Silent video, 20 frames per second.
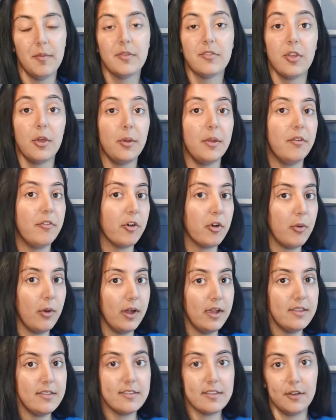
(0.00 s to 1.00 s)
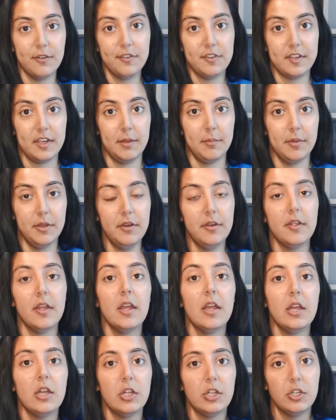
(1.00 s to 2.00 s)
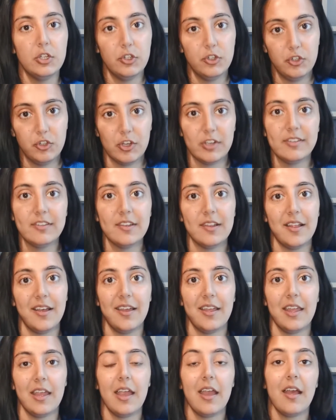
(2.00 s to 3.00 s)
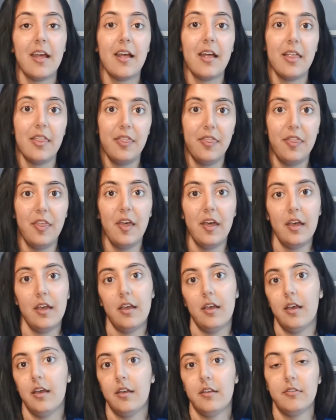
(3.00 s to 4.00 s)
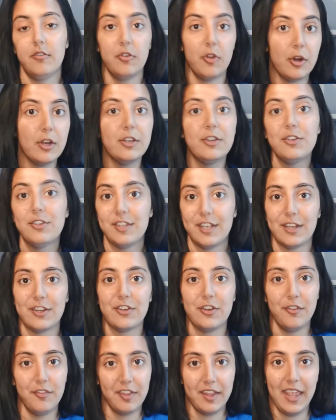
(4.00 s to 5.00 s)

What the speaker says: So it requires self-statement, just like the knowledge section of the